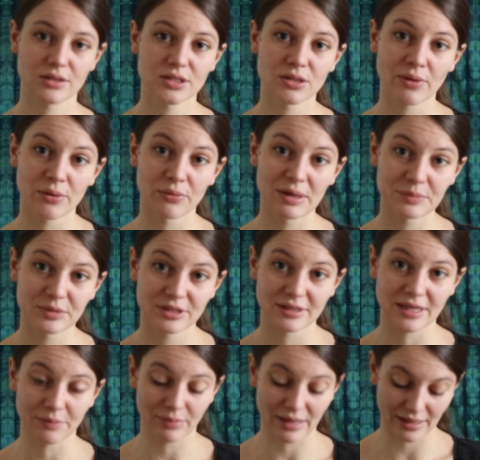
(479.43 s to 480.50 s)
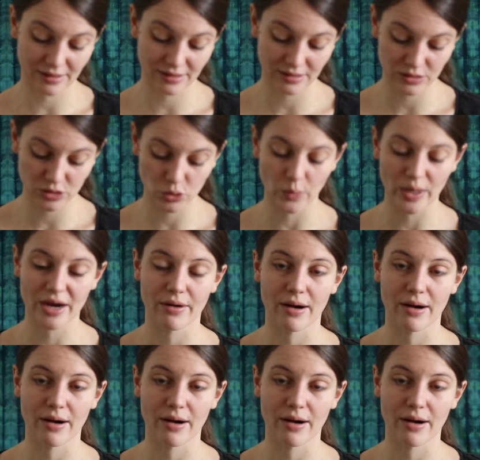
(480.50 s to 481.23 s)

So I ripped that black square